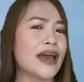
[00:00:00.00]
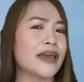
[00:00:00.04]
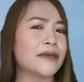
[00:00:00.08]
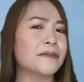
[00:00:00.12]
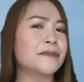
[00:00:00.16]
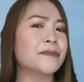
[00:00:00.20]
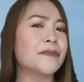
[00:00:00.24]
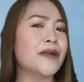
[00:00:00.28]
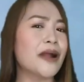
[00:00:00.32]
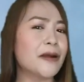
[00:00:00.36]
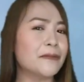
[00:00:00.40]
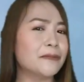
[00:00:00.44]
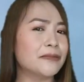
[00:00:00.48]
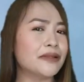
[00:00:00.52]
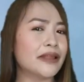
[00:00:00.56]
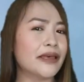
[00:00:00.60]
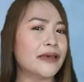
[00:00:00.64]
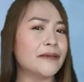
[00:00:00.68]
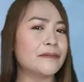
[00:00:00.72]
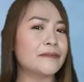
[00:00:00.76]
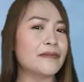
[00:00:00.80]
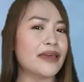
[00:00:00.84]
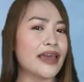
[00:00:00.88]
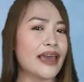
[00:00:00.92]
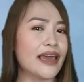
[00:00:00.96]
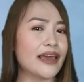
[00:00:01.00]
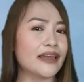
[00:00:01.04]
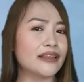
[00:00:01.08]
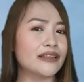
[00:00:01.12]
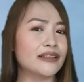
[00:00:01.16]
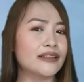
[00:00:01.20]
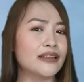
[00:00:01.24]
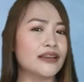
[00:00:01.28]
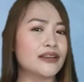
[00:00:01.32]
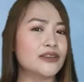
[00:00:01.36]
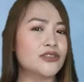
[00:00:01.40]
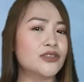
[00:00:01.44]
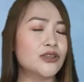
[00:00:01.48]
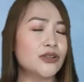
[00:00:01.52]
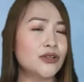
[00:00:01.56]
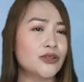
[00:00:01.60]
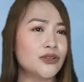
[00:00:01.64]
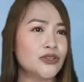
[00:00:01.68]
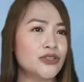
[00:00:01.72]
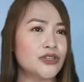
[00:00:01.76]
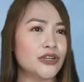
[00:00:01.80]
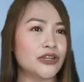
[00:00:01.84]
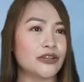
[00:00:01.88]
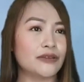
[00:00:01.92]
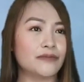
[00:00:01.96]
by problem and
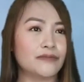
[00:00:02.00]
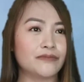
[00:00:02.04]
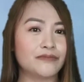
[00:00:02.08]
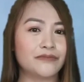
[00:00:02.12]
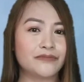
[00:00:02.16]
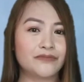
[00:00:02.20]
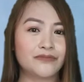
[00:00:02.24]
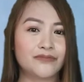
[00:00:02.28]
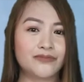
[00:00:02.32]
solution?